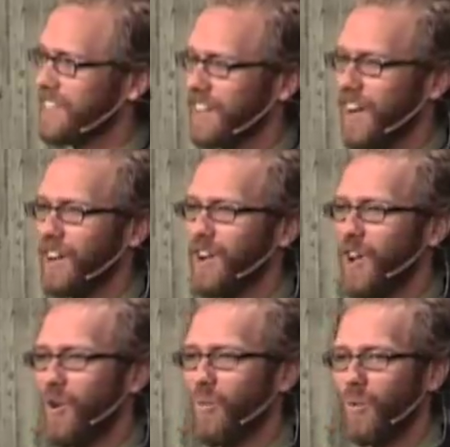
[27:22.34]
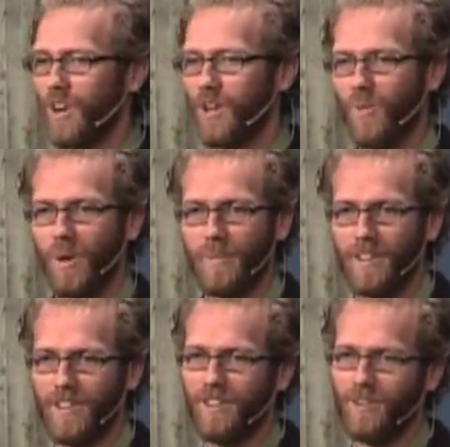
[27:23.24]
asking God, what do you want
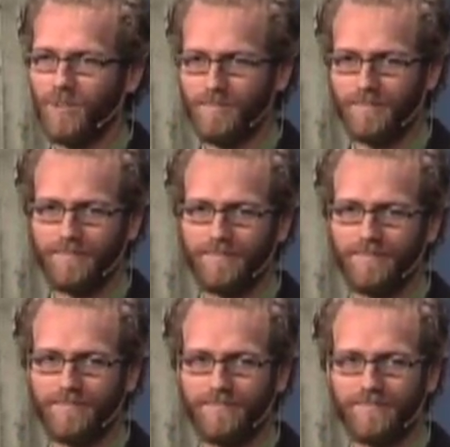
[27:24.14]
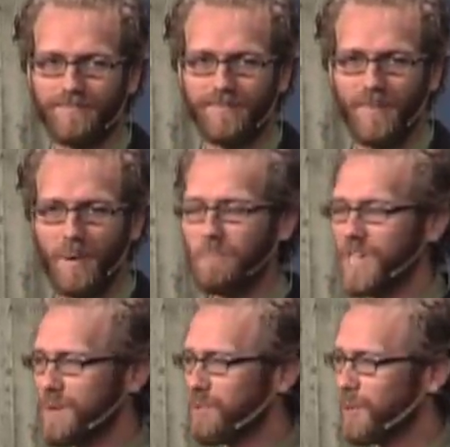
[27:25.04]
me to do?
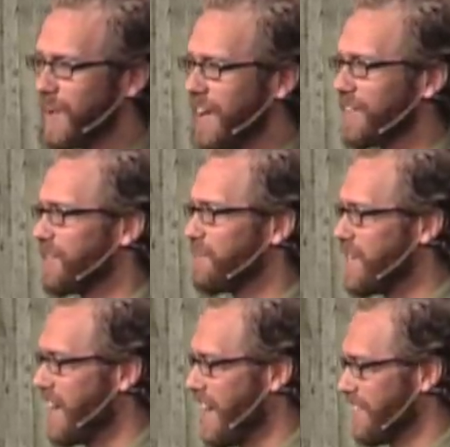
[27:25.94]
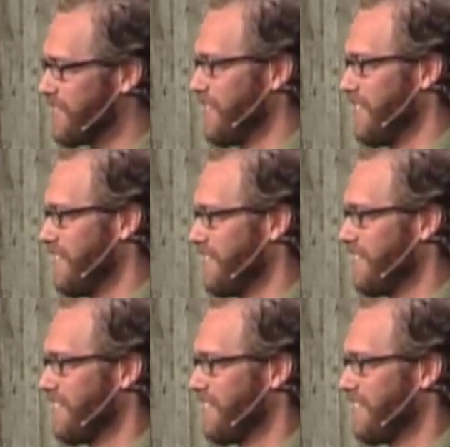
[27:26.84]
Be prepared to be answered.